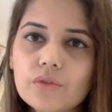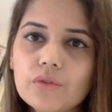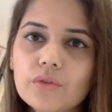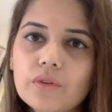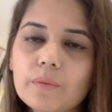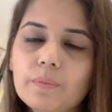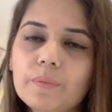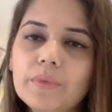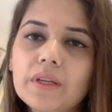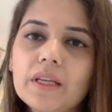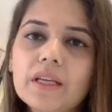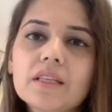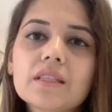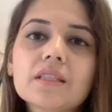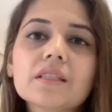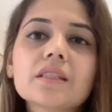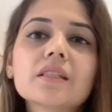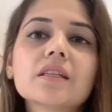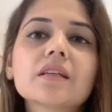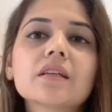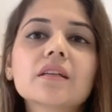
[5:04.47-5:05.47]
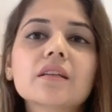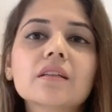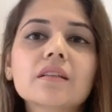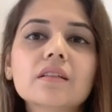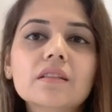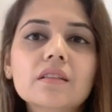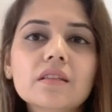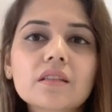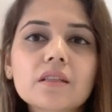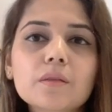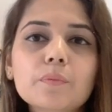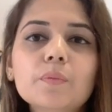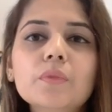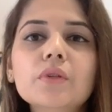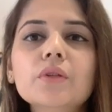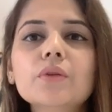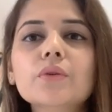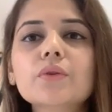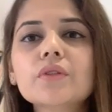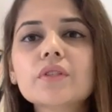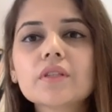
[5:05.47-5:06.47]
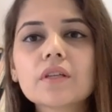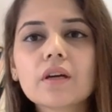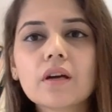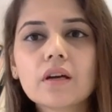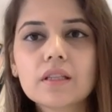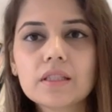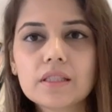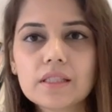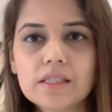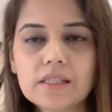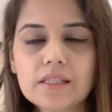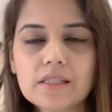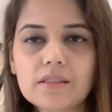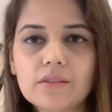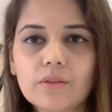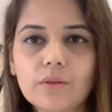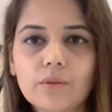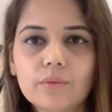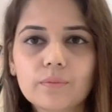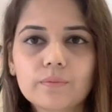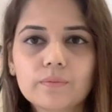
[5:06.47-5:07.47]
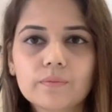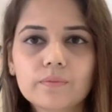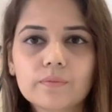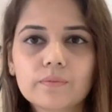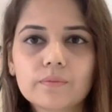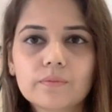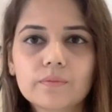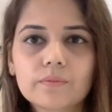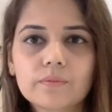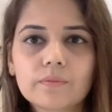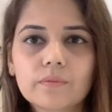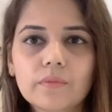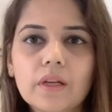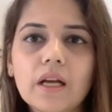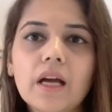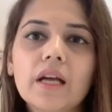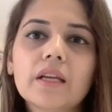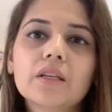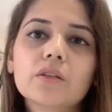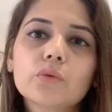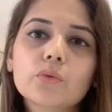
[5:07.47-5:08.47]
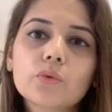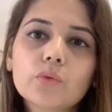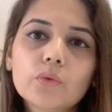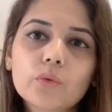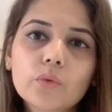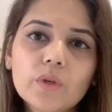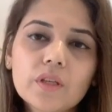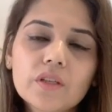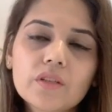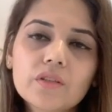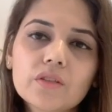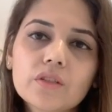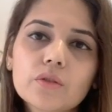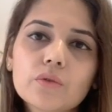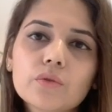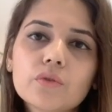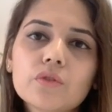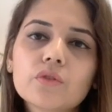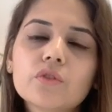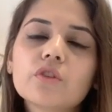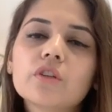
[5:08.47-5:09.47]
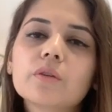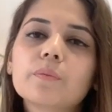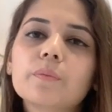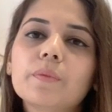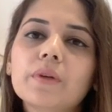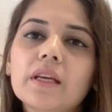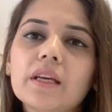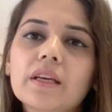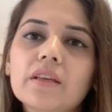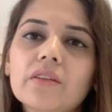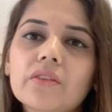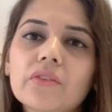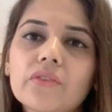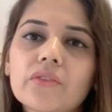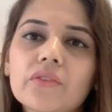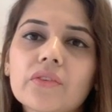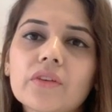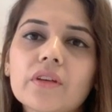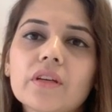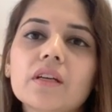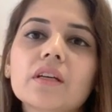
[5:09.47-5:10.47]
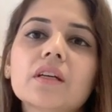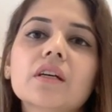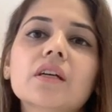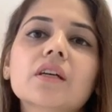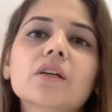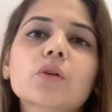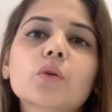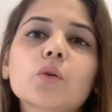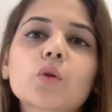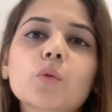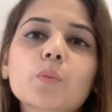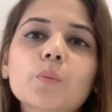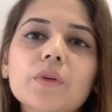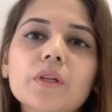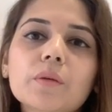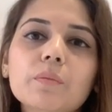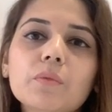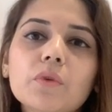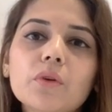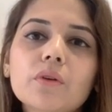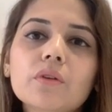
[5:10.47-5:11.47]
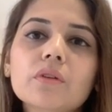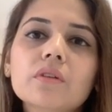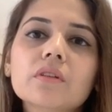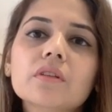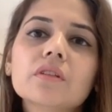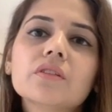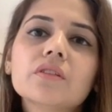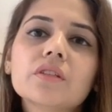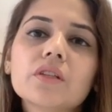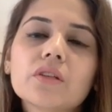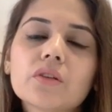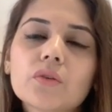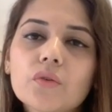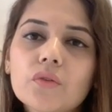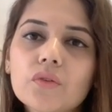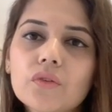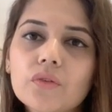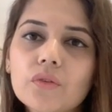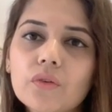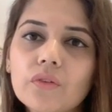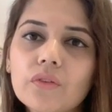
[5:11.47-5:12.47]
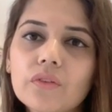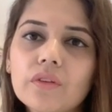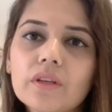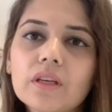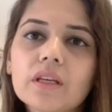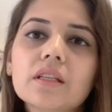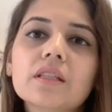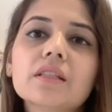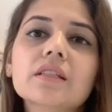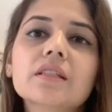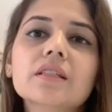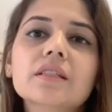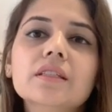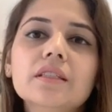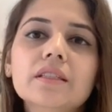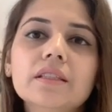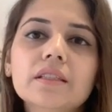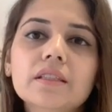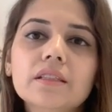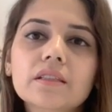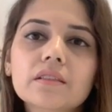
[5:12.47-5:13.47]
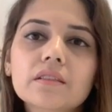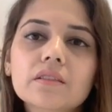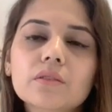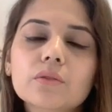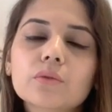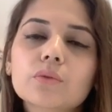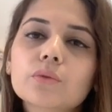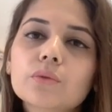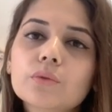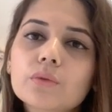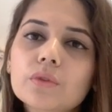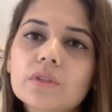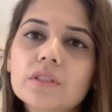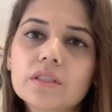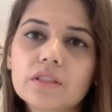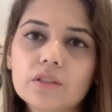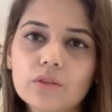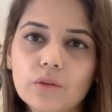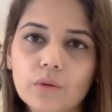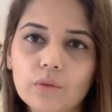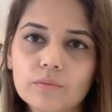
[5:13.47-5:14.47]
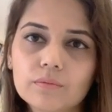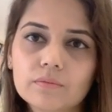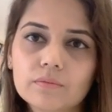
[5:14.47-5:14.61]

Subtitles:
to replace de plus antécédent. and ou is used to replace complément circonstanciel de lieu ou de temps.